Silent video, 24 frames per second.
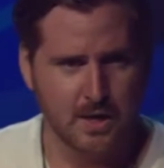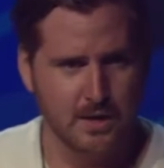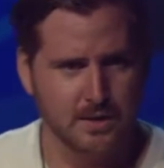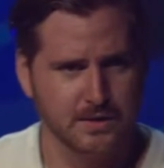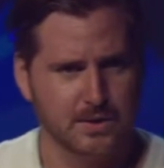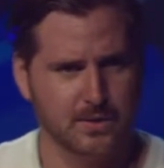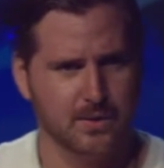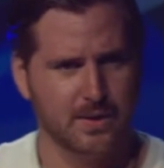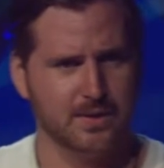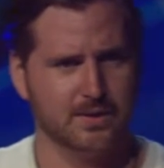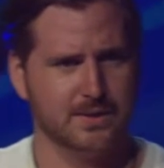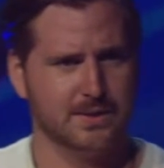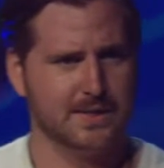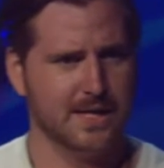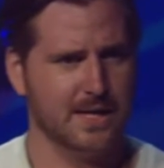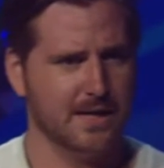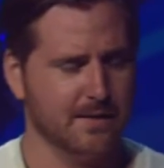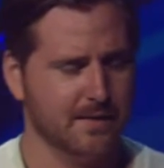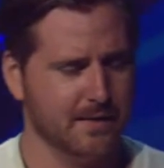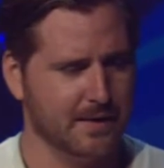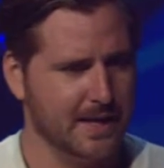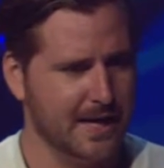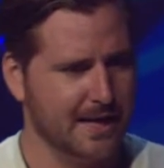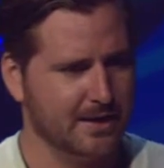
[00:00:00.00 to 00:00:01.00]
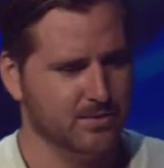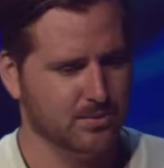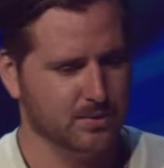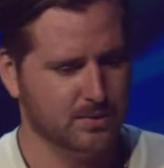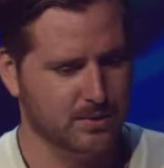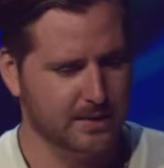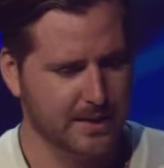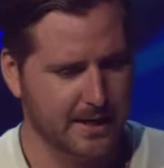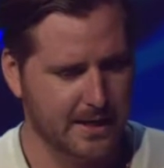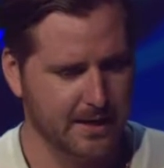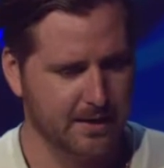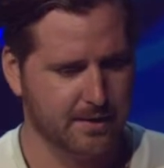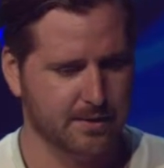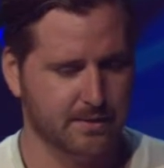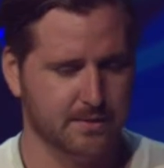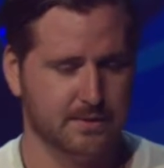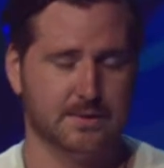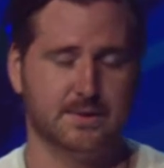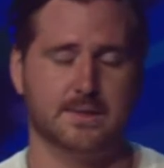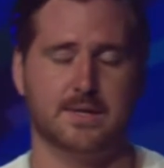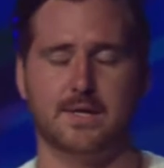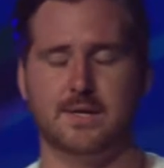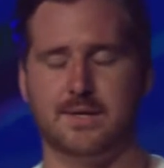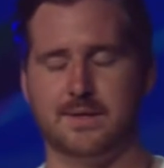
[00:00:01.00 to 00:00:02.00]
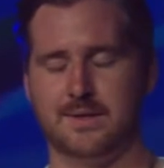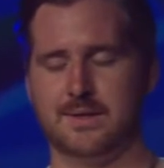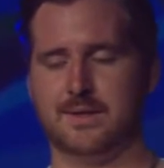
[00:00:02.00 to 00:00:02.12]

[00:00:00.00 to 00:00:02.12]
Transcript: So understanding the natural layers